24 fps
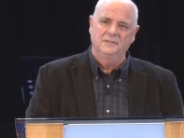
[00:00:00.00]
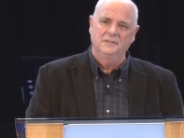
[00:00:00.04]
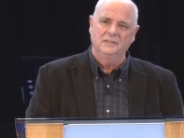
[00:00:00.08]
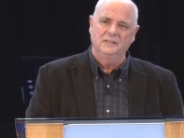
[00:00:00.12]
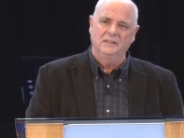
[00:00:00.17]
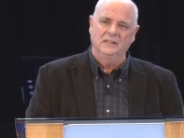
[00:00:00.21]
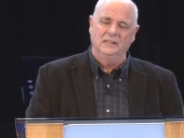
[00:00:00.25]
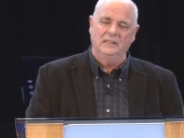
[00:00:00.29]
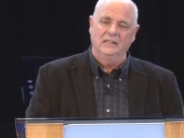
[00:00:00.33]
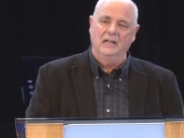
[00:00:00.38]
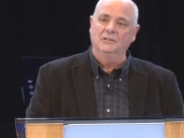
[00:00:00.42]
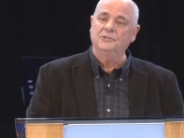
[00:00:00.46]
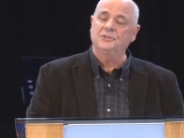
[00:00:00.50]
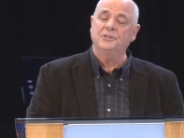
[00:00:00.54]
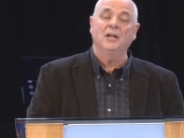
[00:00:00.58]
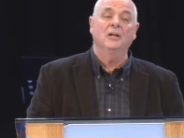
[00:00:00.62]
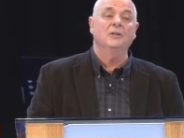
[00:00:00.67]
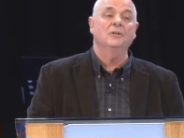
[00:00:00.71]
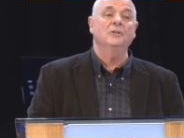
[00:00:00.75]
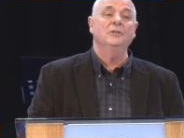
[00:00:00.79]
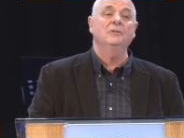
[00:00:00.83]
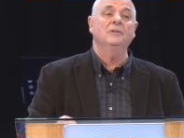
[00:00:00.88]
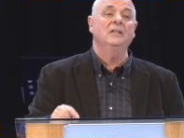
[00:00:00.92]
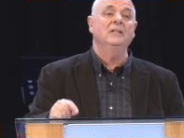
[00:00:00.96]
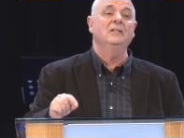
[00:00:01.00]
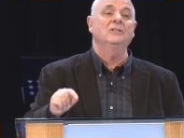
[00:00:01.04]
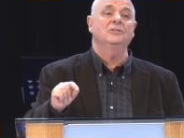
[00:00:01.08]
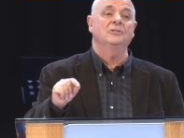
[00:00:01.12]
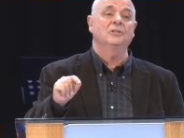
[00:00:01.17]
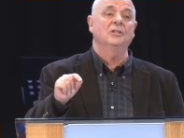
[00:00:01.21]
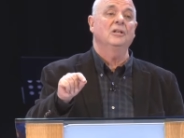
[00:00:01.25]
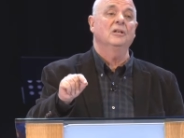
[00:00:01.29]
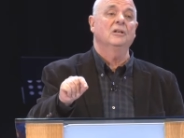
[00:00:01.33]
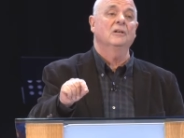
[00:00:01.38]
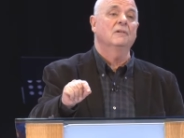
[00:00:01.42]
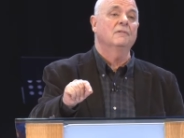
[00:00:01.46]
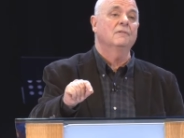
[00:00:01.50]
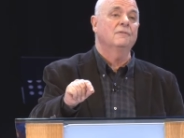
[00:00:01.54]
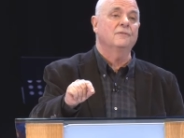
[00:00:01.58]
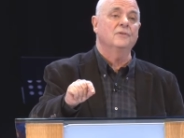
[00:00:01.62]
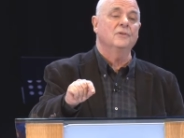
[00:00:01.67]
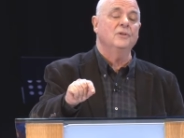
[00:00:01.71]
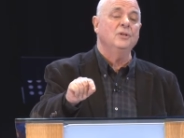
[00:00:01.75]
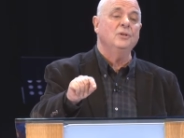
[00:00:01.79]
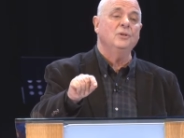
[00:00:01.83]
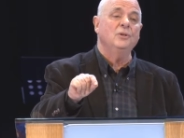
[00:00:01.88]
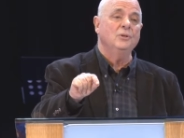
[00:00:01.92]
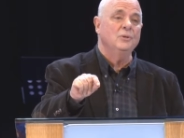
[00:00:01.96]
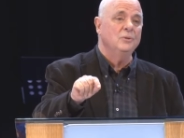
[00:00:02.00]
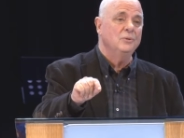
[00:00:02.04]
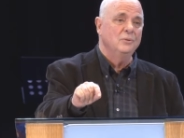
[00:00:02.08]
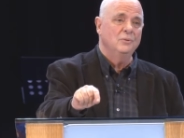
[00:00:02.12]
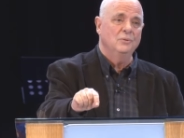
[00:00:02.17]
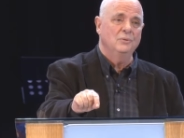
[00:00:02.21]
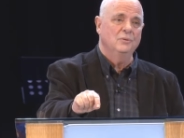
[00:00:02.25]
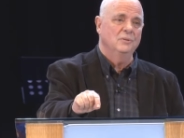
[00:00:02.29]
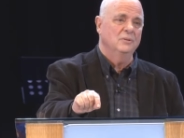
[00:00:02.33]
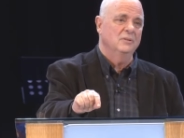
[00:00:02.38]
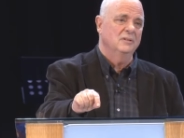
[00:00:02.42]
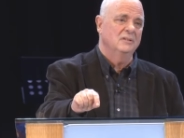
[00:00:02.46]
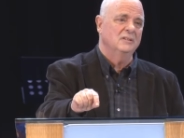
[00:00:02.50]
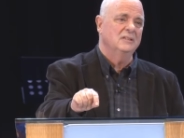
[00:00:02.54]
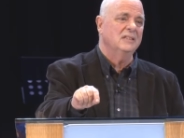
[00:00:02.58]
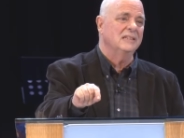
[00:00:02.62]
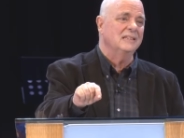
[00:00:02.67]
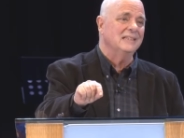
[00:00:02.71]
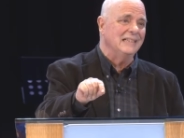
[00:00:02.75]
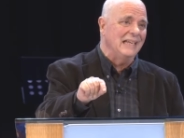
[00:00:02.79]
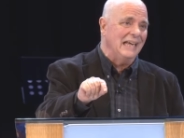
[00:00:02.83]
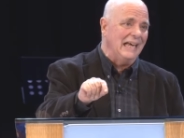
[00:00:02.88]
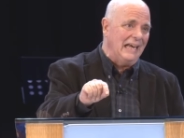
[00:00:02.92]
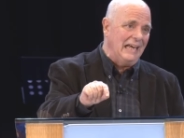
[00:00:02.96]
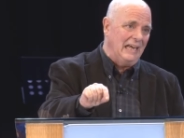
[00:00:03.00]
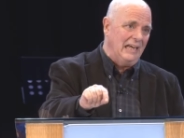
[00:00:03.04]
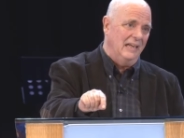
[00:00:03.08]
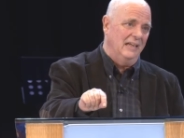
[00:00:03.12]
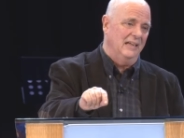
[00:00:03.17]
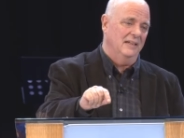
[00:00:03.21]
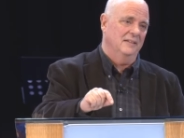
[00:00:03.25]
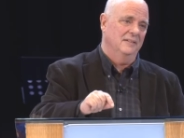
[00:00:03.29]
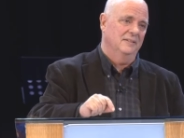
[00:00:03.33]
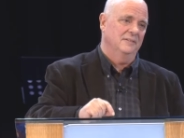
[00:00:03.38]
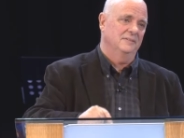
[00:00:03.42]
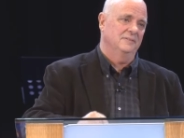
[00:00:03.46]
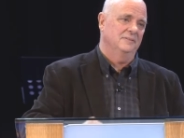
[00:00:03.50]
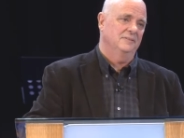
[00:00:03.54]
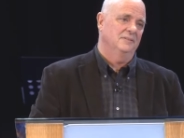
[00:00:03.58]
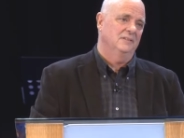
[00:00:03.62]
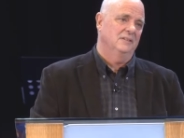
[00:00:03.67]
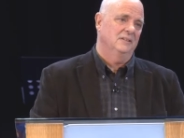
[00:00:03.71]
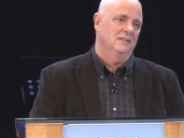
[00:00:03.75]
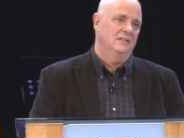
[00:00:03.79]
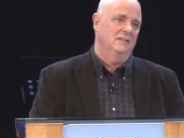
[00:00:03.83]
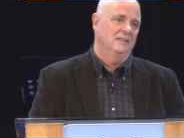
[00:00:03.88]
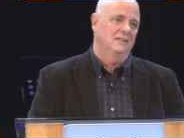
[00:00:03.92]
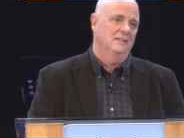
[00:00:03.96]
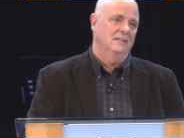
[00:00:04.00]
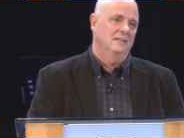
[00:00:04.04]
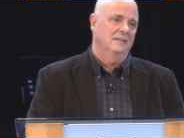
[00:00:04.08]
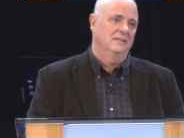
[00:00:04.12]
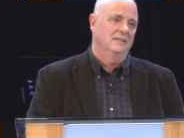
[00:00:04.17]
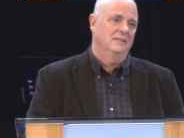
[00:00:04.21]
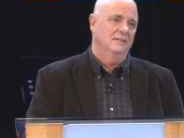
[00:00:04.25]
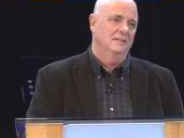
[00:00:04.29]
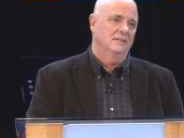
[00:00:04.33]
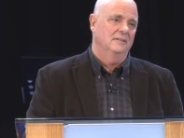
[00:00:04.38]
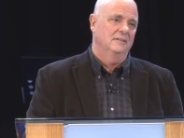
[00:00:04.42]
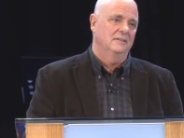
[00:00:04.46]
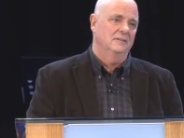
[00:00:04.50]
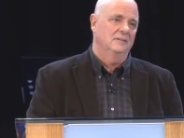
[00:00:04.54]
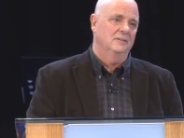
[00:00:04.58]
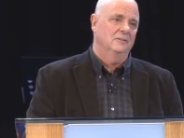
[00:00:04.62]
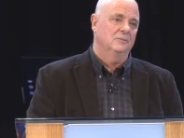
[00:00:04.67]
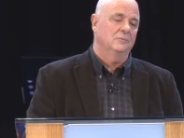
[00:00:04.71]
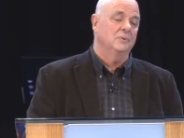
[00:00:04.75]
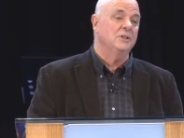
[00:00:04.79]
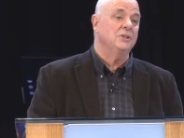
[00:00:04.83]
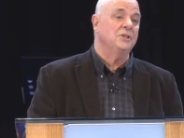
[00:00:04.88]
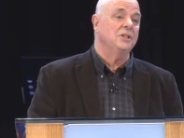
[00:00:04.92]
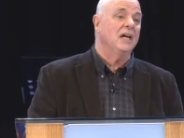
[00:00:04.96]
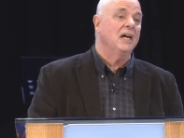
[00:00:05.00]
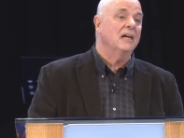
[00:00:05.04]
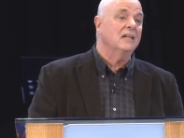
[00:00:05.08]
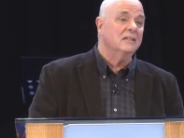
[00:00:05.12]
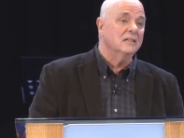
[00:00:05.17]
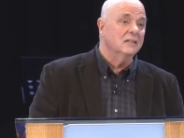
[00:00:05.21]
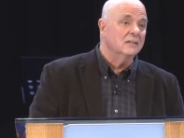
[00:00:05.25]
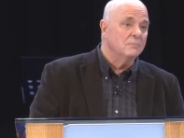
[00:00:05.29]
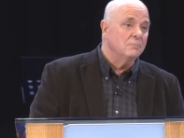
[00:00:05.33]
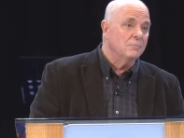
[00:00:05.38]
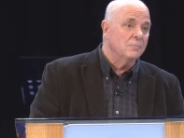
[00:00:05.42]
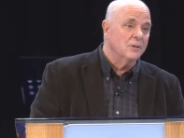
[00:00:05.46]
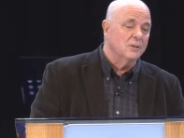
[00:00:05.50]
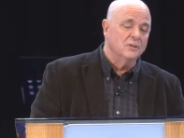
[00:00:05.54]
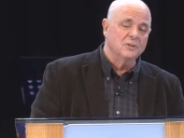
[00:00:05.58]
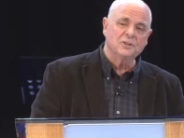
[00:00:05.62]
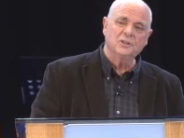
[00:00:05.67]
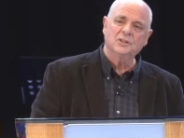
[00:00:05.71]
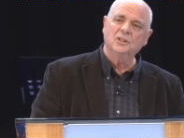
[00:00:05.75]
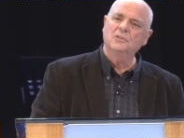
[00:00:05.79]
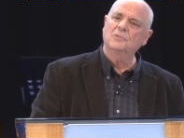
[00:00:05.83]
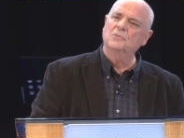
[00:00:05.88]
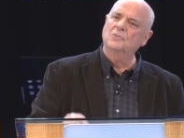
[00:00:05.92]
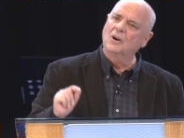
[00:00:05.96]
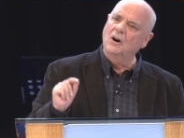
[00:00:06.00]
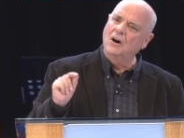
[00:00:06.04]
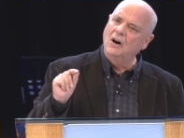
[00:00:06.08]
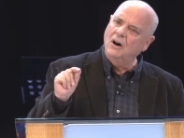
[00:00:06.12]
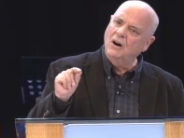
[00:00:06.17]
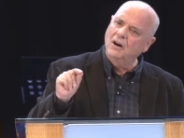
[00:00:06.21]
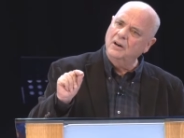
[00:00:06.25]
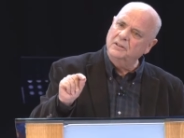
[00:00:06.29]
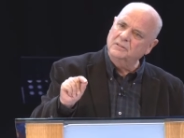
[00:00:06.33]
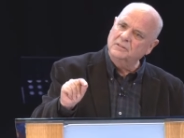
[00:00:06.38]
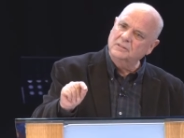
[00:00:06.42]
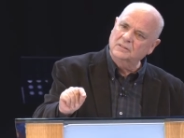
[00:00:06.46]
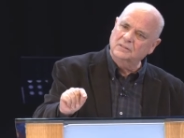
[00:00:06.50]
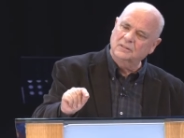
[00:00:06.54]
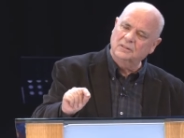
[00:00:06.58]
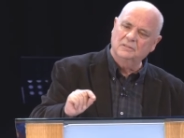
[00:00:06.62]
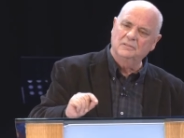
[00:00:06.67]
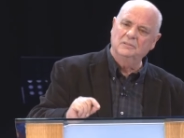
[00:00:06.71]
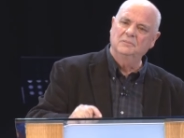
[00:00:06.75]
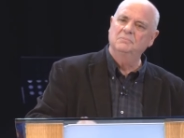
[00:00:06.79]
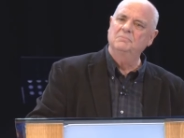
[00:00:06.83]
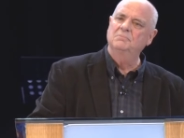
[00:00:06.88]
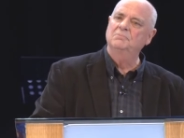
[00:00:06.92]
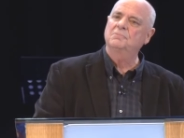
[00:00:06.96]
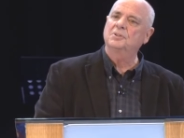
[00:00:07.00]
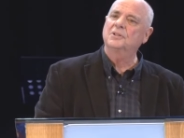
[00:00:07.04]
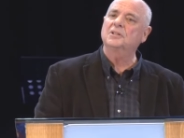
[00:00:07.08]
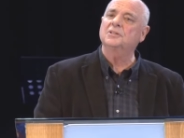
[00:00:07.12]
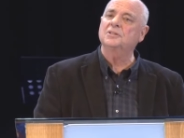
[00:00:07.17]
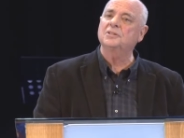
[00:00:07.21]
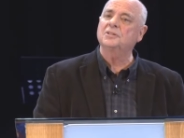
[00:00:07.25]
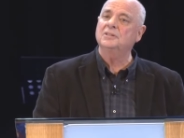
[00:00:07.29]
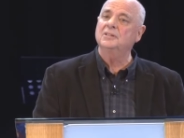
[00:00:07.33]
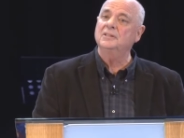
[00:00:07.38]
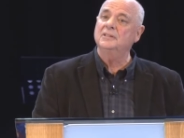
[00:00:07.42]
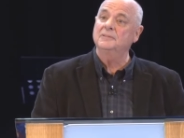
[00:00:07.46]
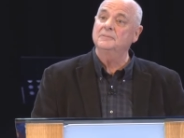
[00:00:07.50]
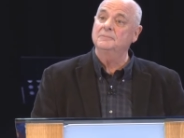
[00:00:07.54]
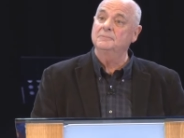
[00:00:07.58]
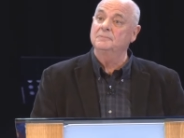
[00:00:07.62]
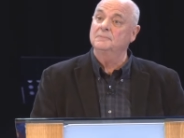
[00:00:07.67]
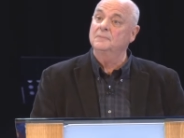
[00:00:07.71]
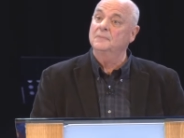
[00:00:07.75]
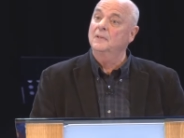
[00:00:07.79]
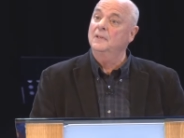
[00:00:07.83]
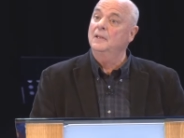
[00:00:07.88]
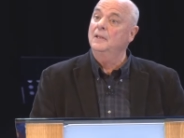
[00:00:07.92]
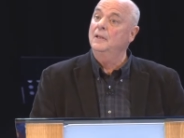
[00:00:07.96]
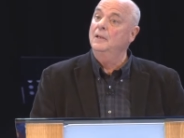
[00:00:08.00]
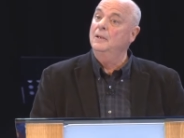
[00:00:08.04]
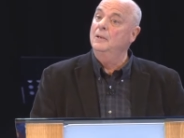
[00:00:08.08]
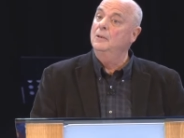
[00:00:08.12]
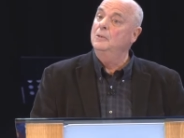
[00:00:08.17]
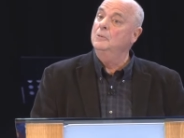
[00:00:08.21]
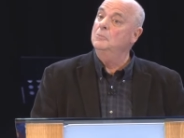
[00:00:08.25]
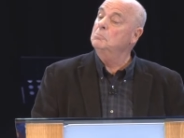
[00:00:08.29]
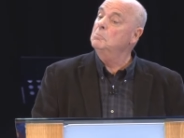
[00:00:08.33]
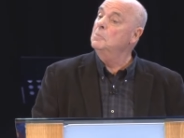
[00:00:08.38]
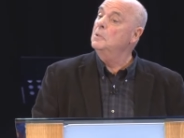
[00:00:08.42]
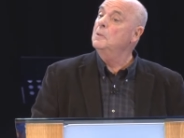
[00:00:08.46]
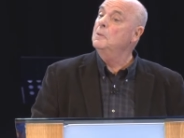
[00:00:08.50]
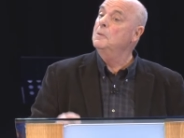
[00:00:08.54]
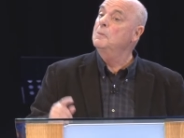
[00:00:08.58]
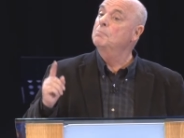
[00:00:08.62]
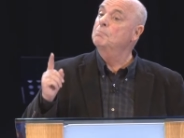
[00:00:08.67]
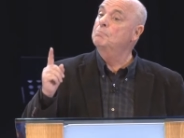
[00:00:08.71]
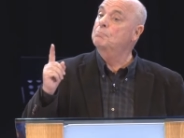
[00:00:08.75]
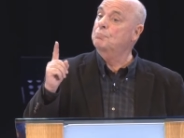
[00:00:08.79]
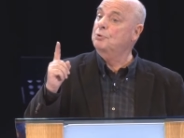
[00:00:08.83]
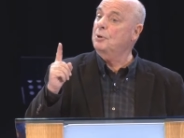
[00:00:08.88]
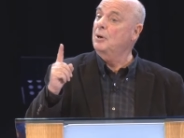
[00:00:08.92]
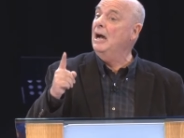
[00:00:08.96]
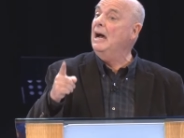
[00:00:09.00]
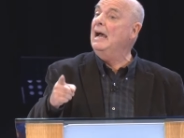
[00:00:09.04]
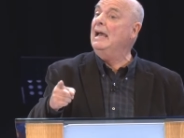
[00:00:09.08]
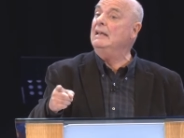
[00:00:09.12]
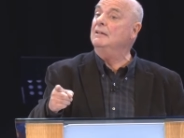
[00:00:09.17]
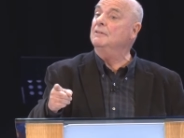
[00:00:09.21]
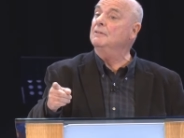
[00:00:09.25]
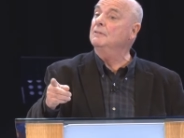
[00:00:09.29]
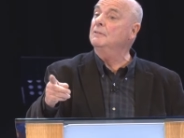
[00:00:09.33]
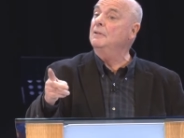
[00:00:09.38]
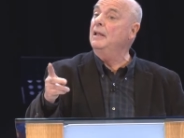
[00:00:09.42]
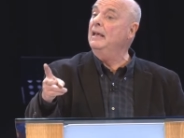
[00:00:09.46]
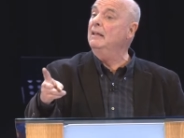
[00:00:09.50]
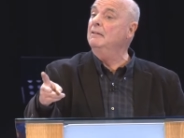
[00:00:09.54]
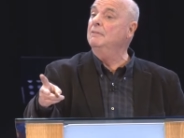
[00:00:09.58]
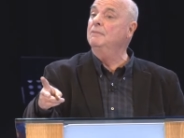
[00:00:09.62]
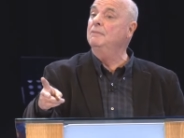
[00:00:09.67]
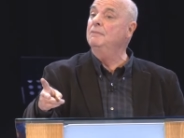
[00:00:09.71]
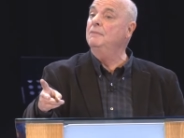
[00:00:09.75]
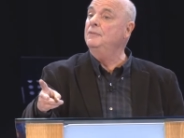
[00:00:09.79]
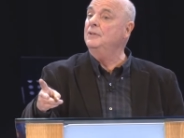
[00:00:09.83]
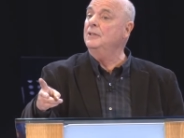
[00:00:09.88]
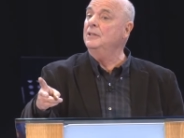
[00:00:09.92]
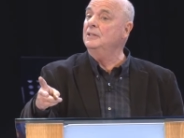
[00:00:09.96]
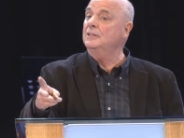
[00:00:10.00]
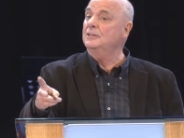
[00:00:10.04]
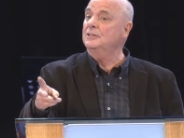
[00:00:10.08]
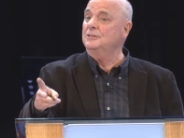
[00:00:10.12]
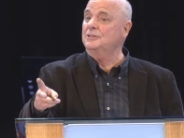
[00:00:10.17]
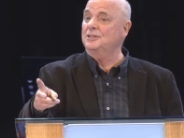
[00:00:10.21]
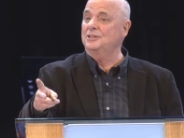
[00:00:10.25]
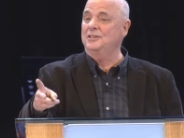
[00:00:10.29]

And I'll tell you, He's here for you today. Rejected person, wronged person, pride, envious,